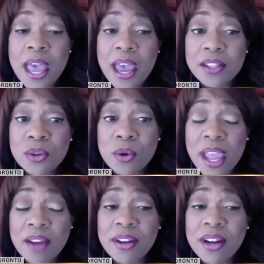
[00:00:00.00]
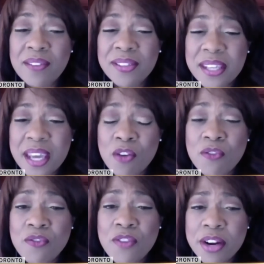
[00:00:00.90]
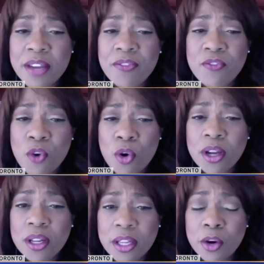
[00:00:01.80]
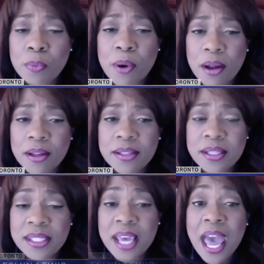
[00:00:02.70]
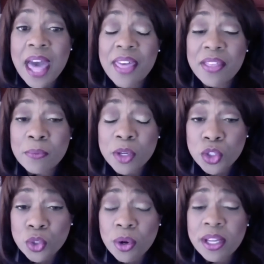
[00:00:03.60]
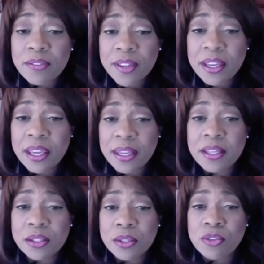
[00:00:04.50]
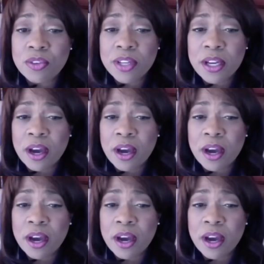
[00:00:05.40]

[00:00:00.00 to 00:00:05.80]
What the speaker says: And so, Evan, I've set out four clear policies that the majority of Canadians agree on.